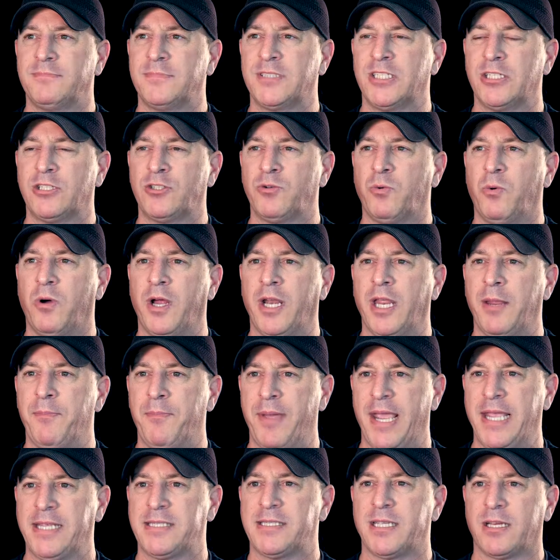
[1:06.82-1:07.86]
to 20
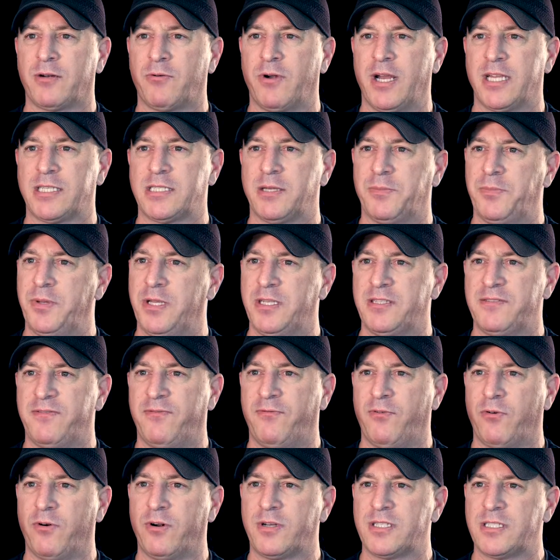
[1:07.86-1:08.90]
basic recipes
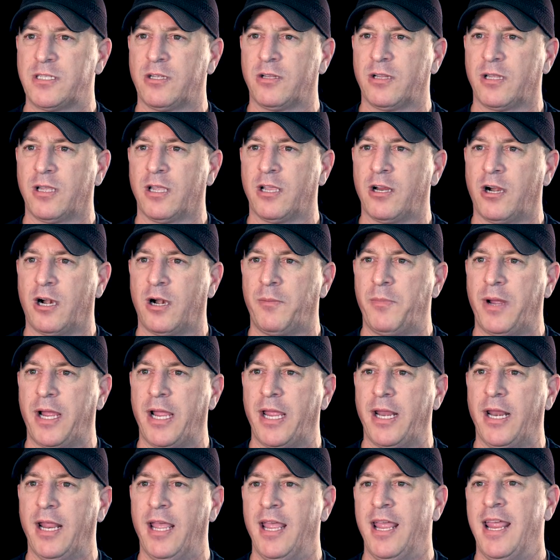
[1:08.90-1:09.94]
for silicon
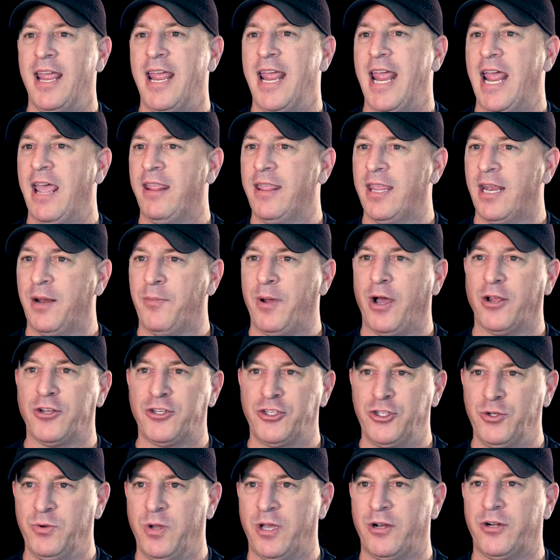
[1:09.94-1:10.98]
carbide, and then about
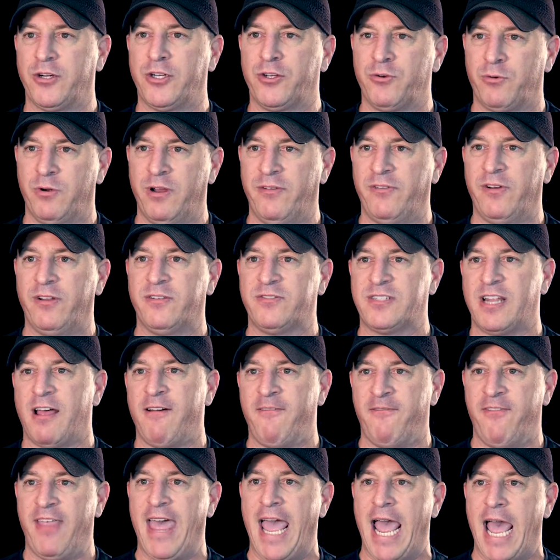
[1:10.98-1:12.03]
200 derivatives
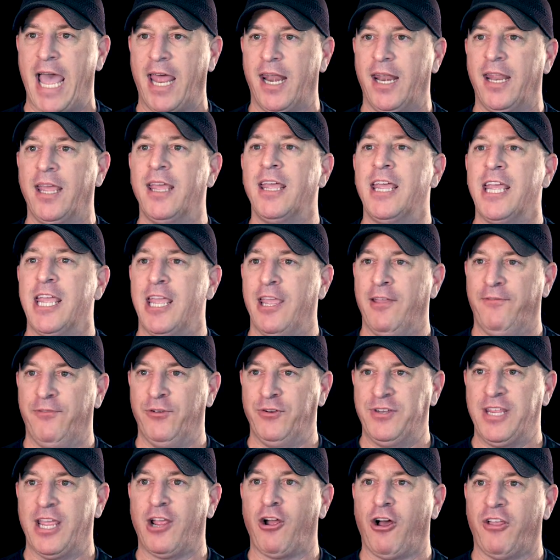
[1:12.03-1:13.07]
of that if you
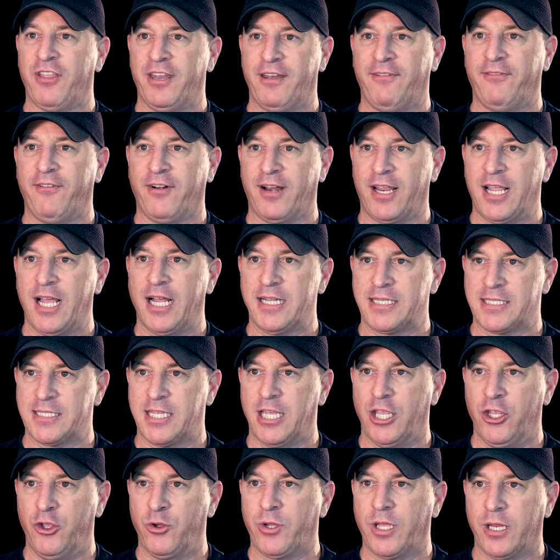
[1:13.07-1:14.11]
take all the different cuts
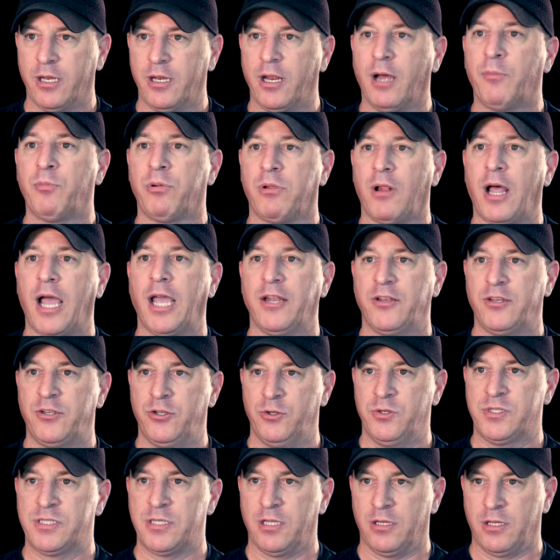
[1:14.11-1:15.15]
that you can apply
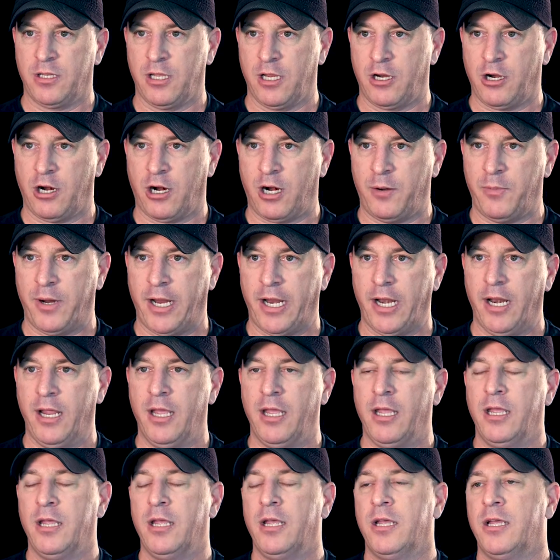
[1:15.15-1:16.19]
to silicon carbide.
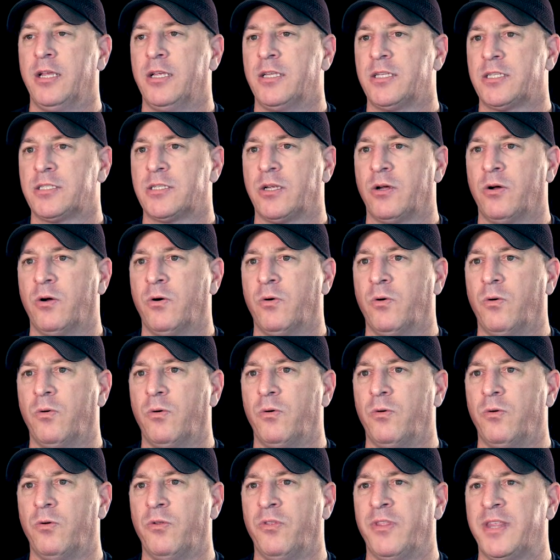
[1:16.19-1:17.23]
So
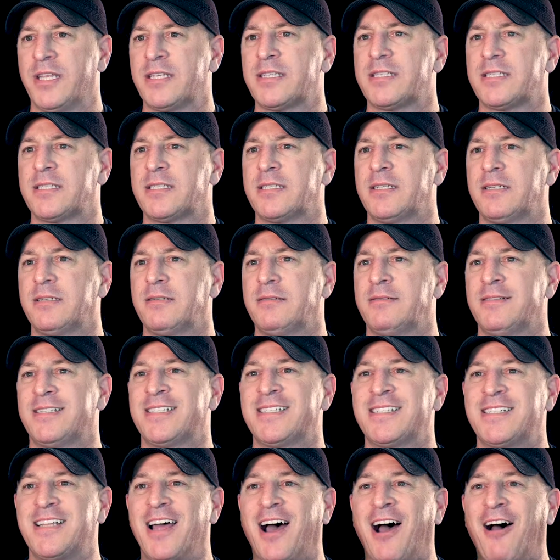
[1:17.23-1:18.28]
this
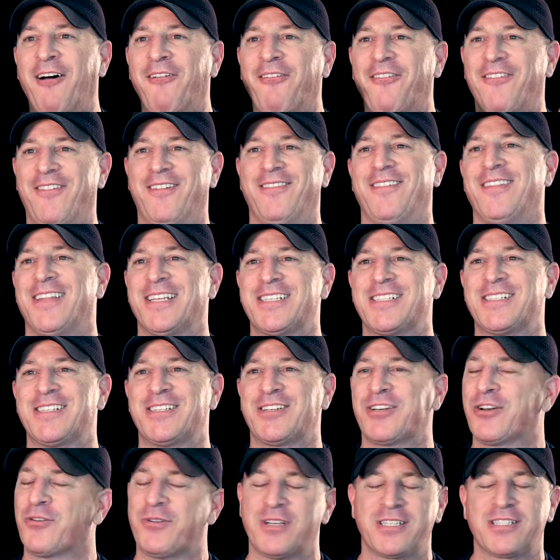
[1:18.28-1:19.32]
stuff, this
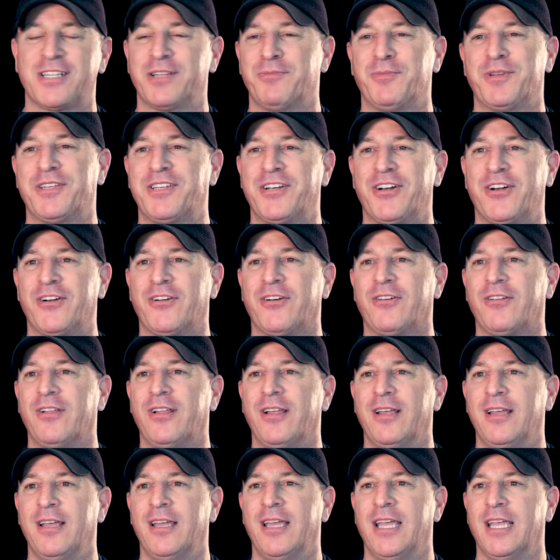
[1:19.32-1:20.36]
crystalline material,
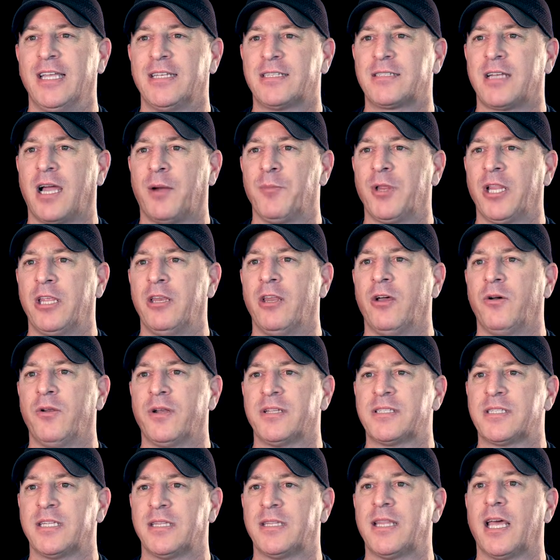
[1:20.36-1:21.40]
is commonly known
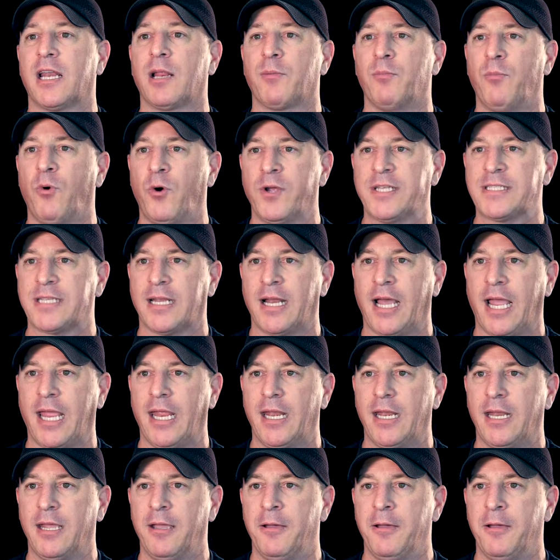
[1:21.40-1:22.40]
as synthetic moissanite.